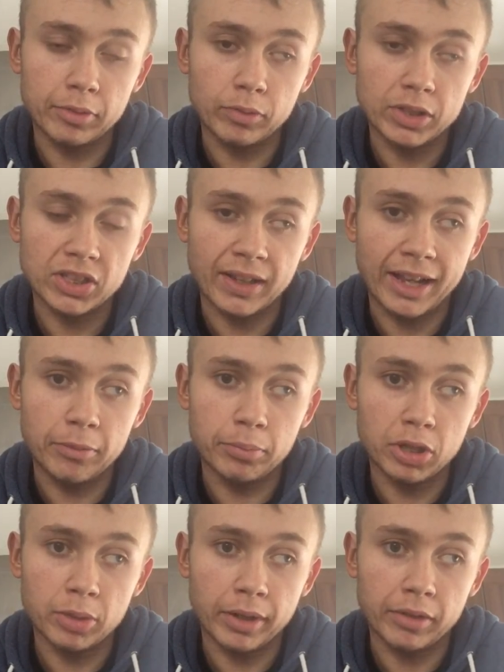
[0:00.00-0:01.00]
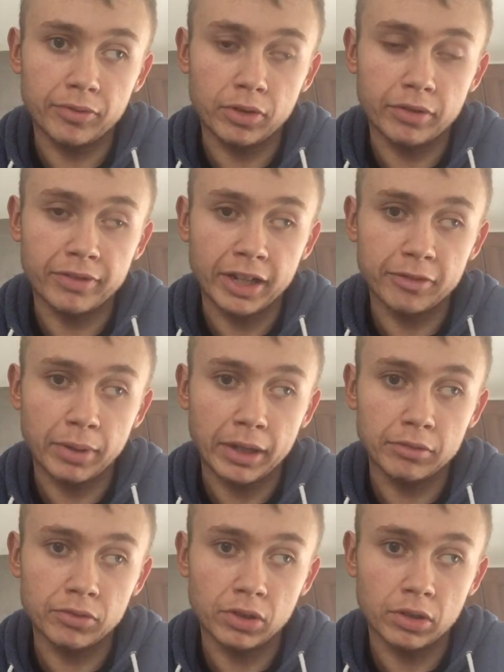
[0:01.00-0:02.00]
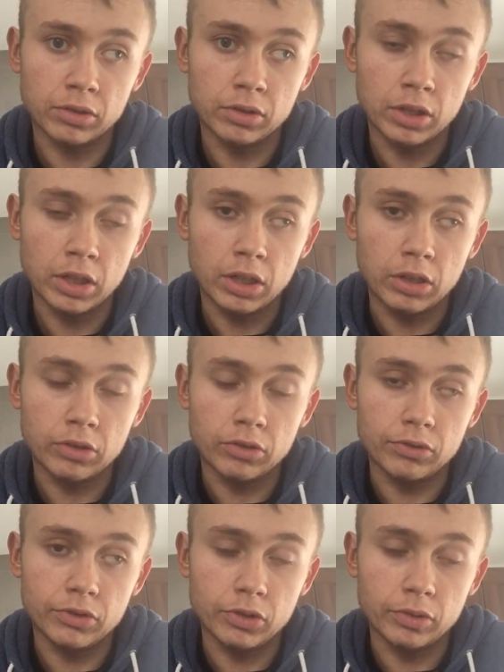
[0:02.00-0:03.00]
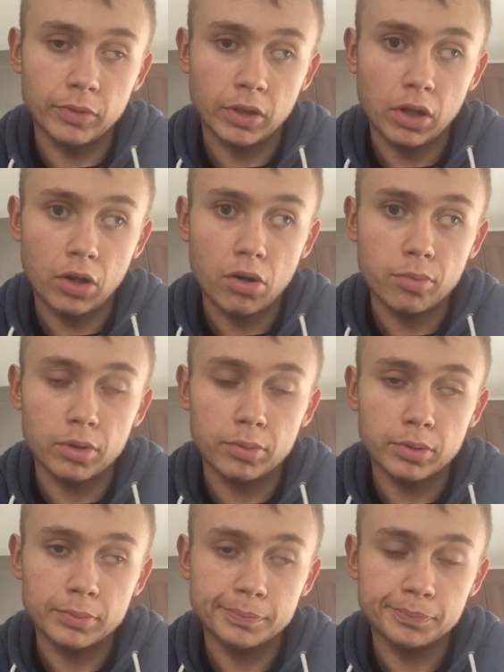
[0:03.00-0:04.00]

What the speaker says: which I then put about 4 or 5 pounds on during the carb up.